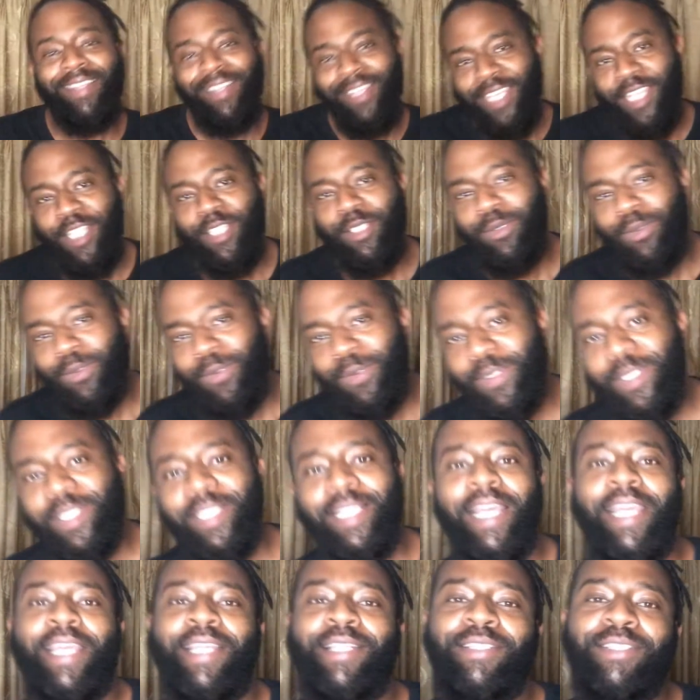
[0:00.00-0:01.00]
These are all
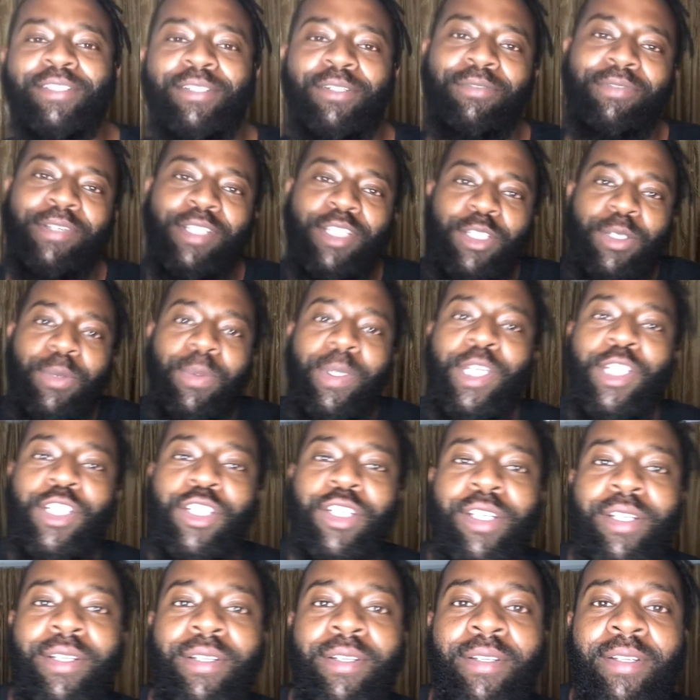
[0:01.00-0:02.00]
signs of
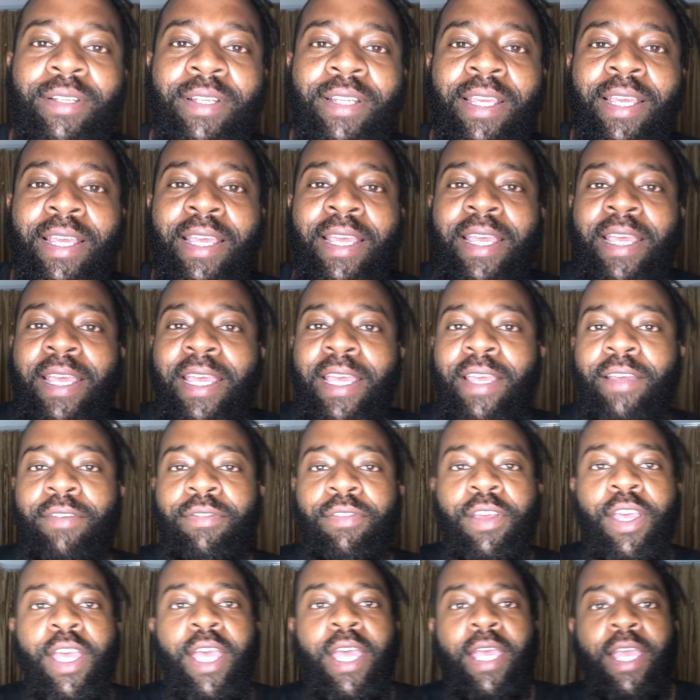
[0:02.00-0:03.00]
intuition. If
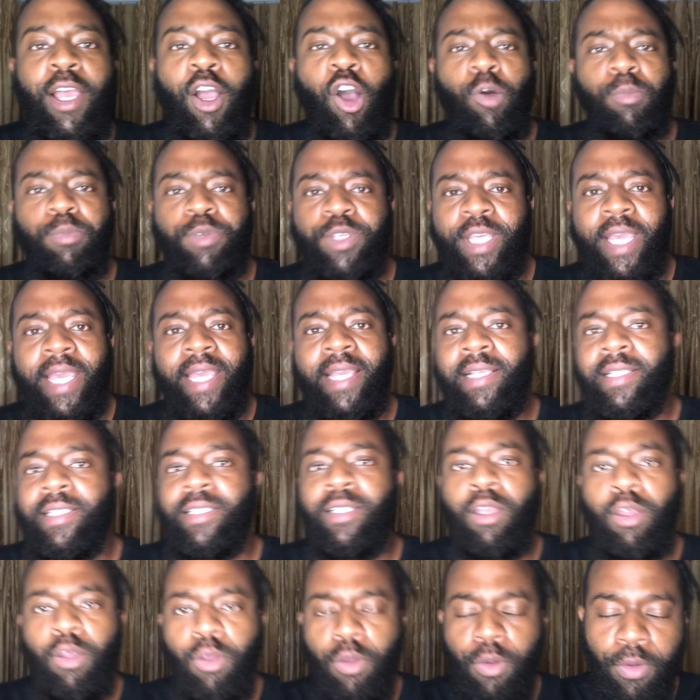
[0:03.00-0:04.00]
objects,
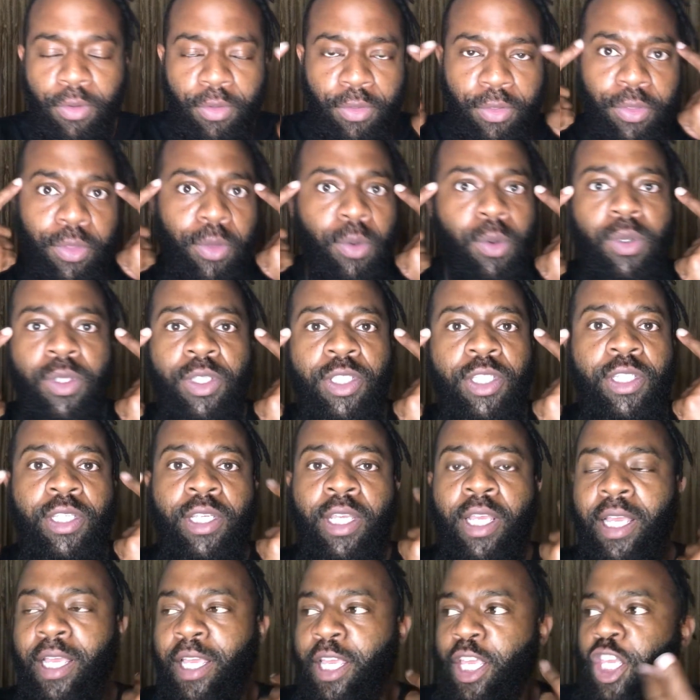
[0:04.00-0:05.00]
thoughts,
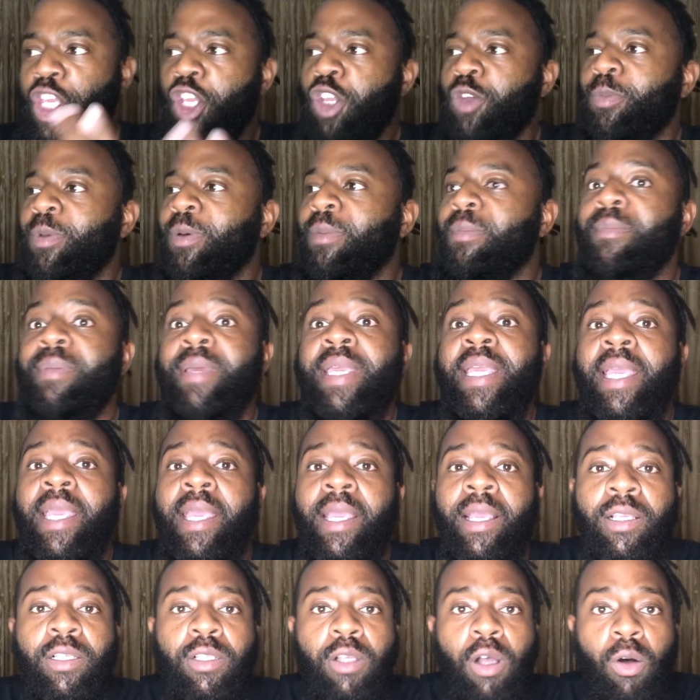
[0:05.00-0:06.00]
human
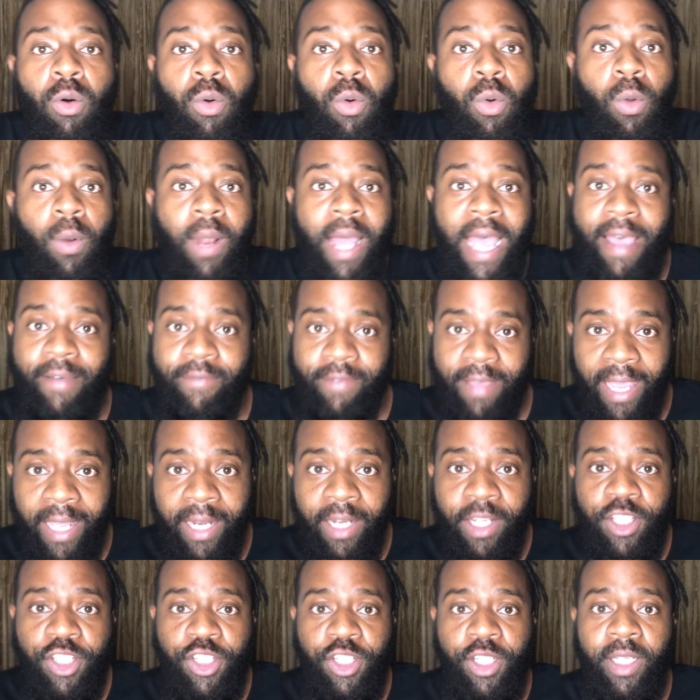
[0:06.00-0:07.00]
beings all have
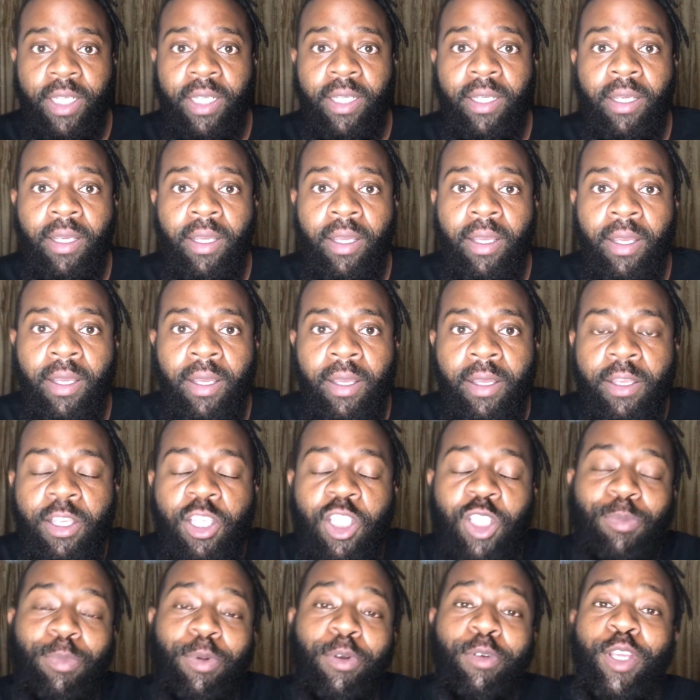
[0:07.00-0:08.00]
energy,
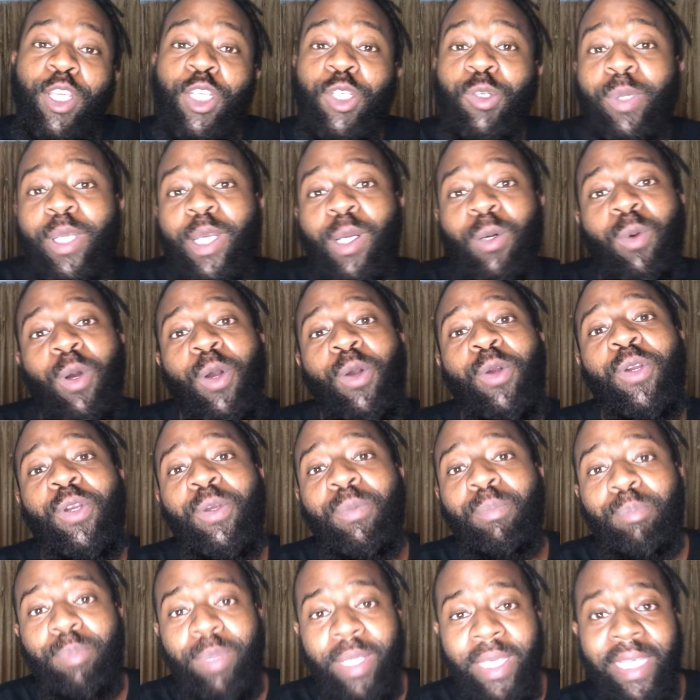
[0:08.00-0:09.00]
spiritually awoken
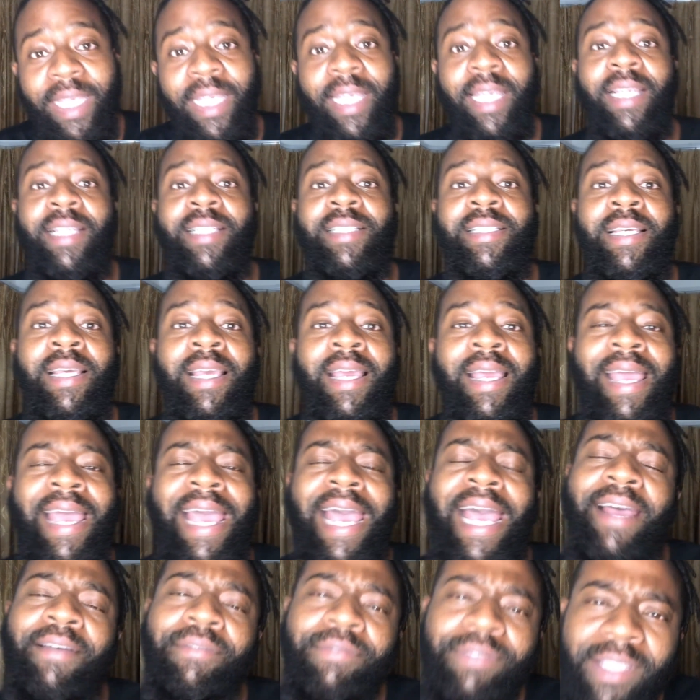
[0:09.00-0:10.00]
beings
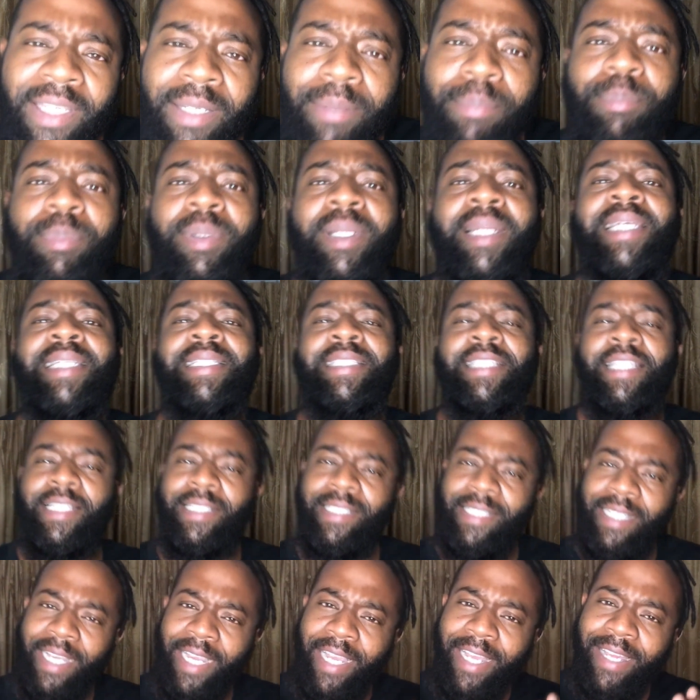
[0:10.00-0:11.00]
have the ability
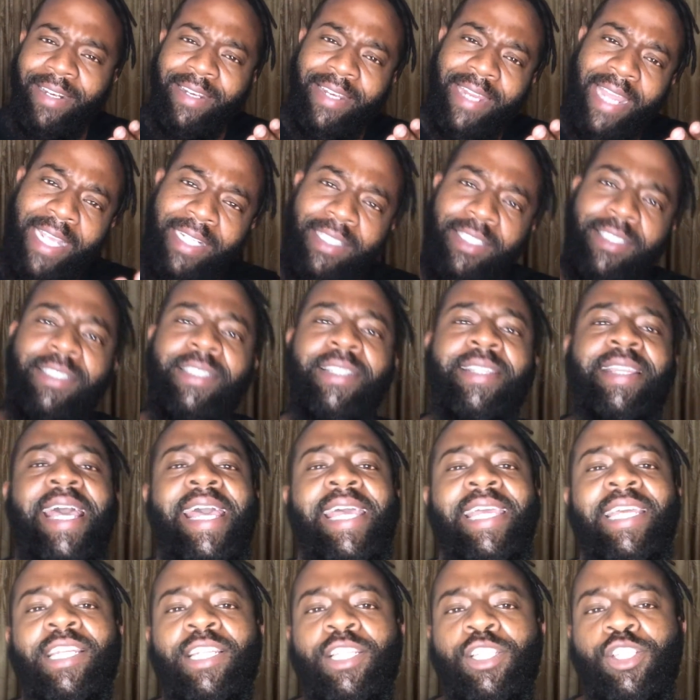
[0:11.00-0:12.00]
to connect to that
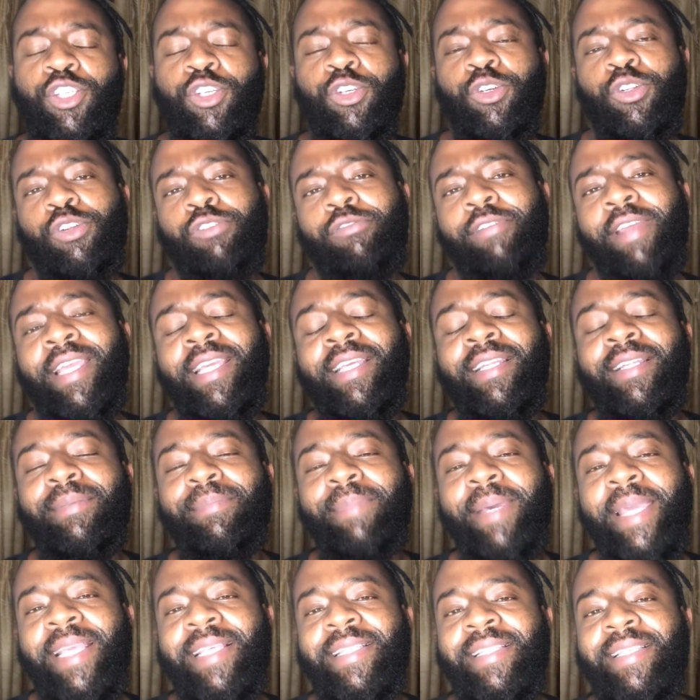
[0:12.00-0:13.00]
energy on a regular
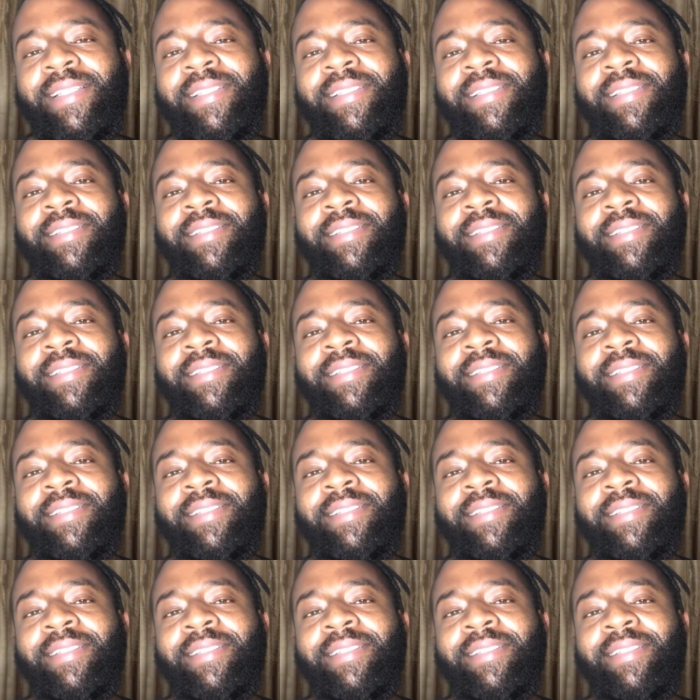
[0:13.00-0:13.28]
basis.